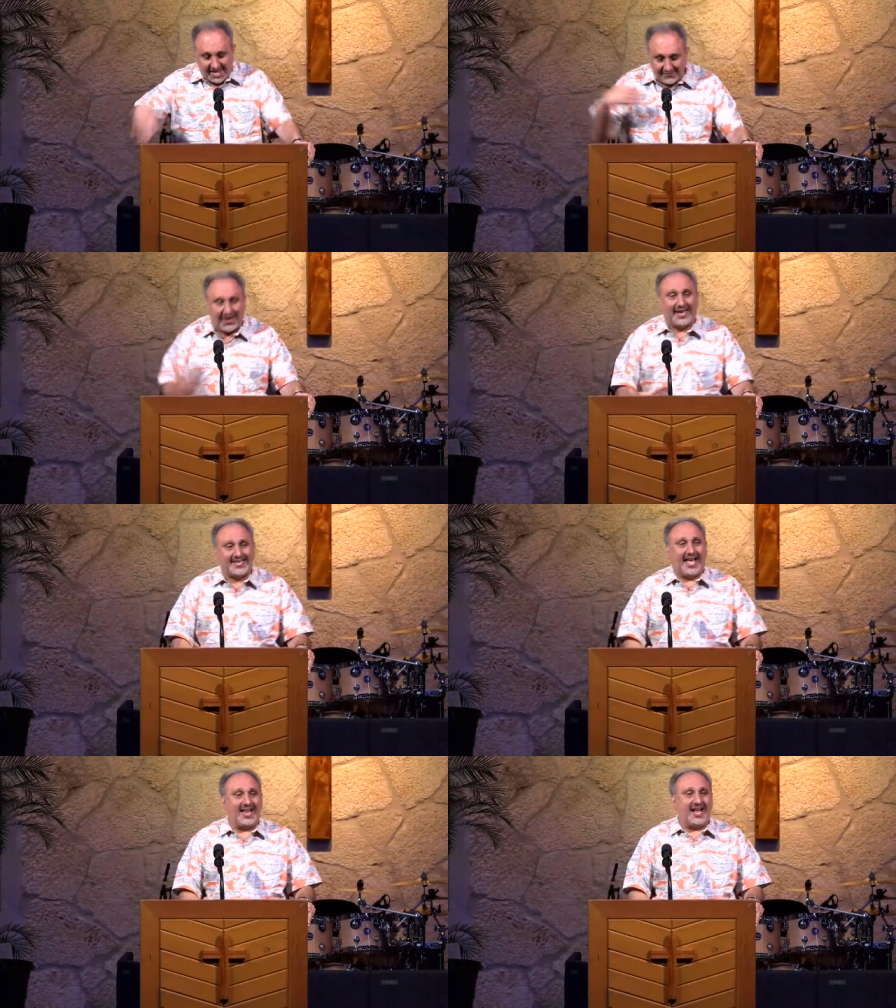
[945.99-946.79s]
If
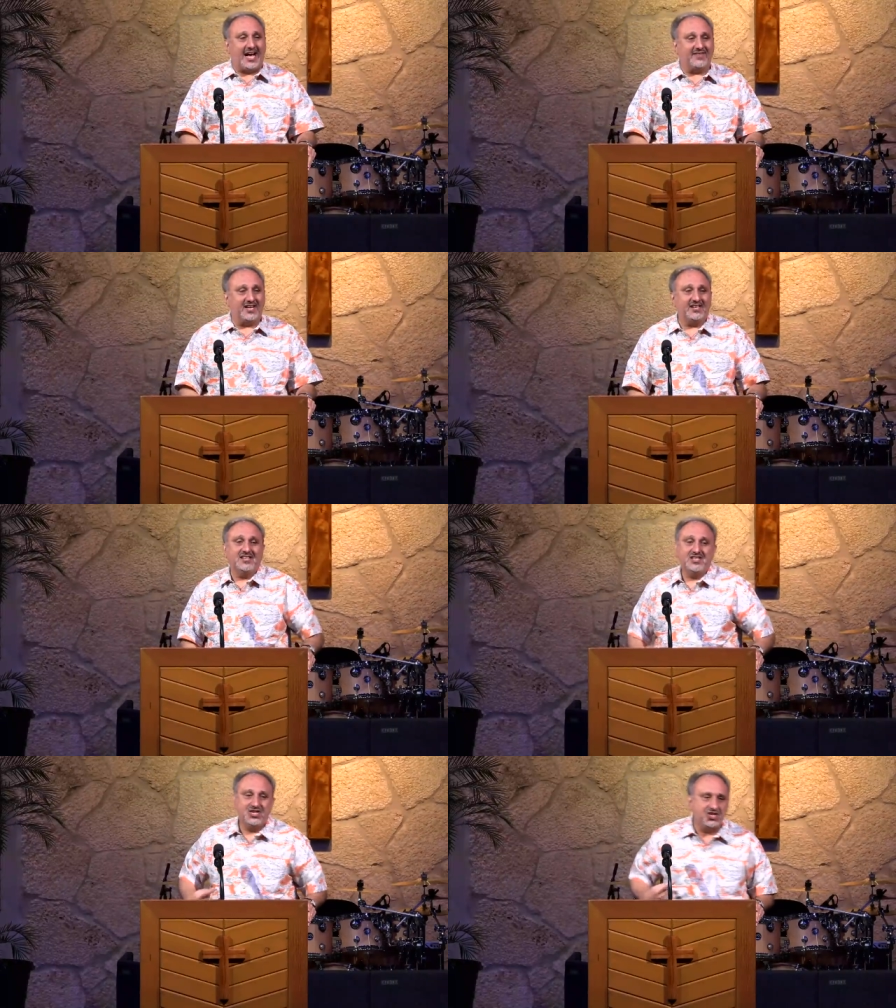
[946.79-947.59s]
I can't have it,
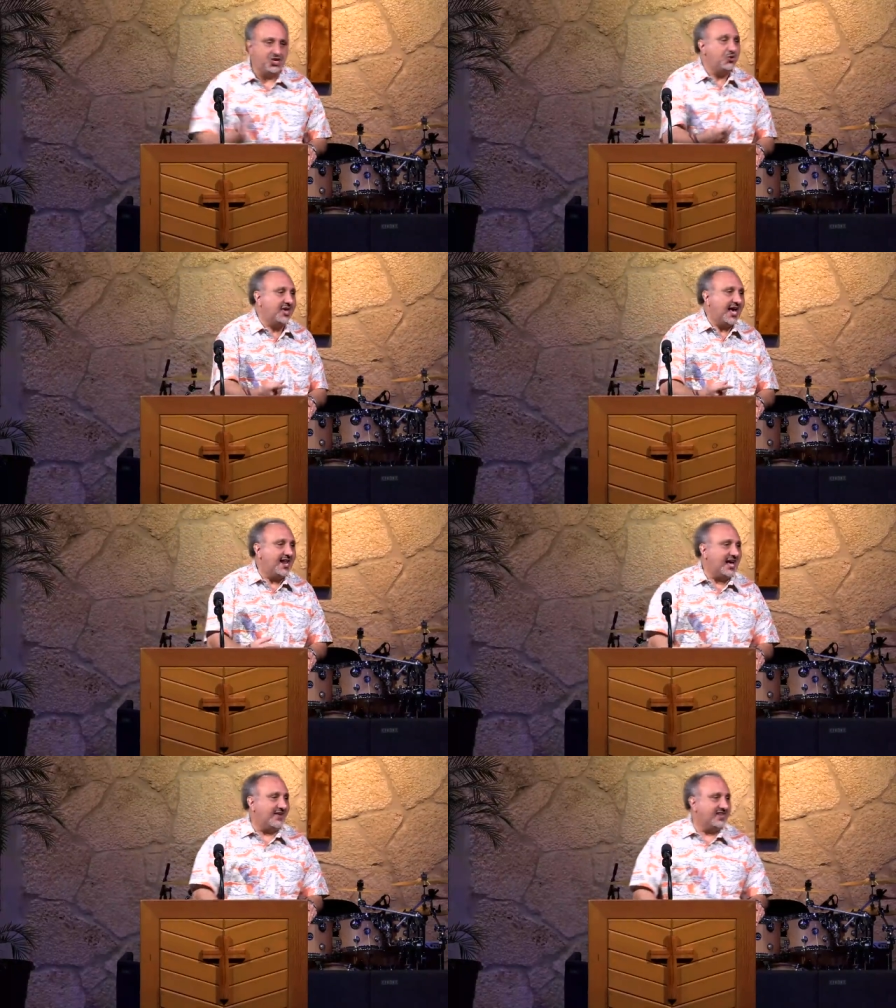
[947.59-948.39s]
you
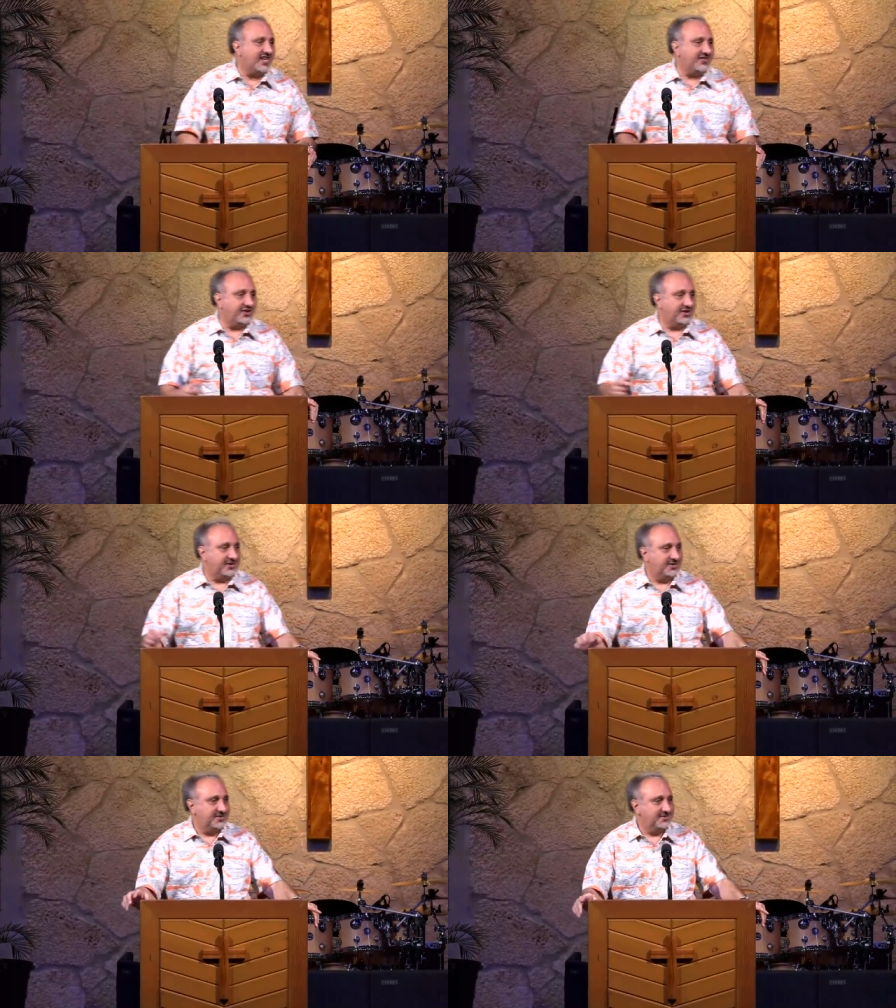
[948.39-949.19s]
can't have it either.